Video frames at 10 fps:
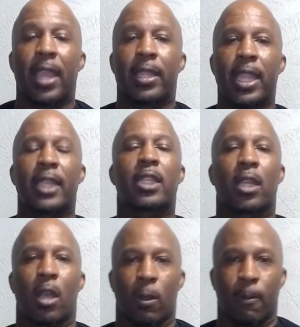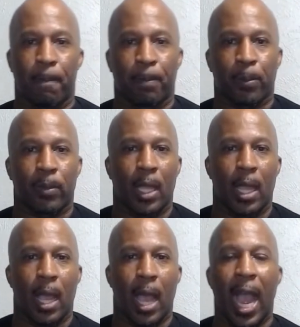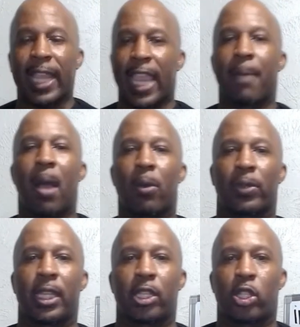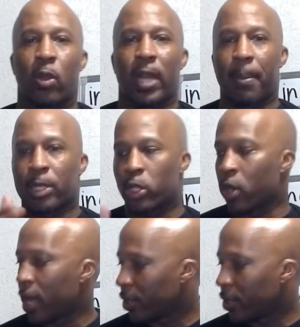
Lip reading: Years ago, I came out with this shirt, and I'm going to show y'all the